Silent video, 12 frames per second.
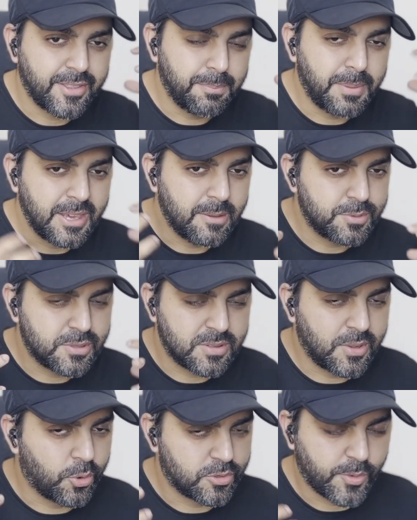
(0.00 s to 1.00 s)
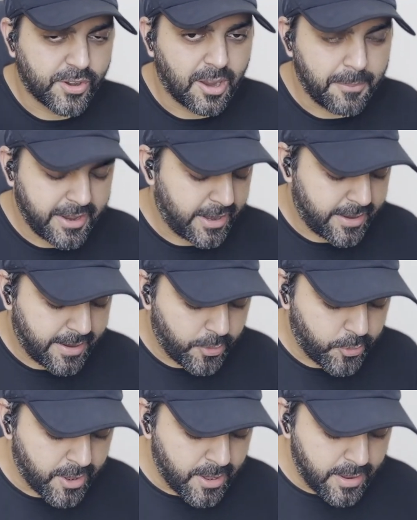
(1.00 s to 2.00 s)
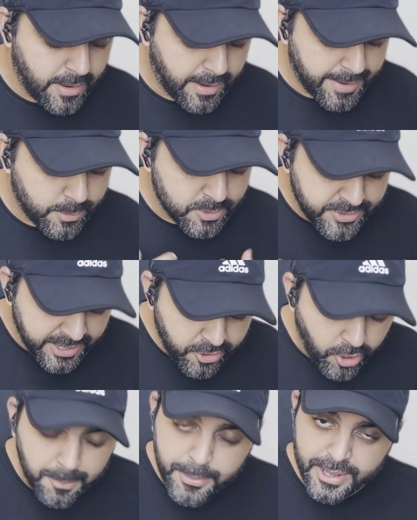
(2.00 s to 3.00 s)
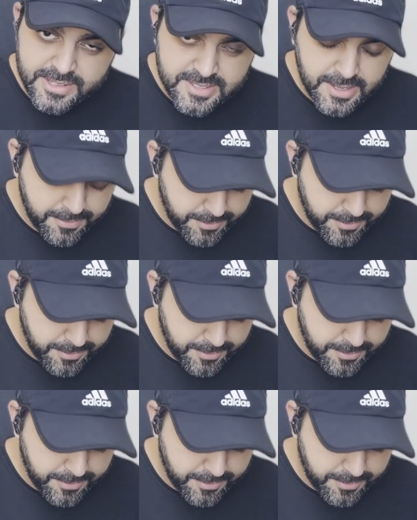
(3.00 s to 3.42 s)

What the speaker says: the beeps those were coming in and out. It was really comprehensive,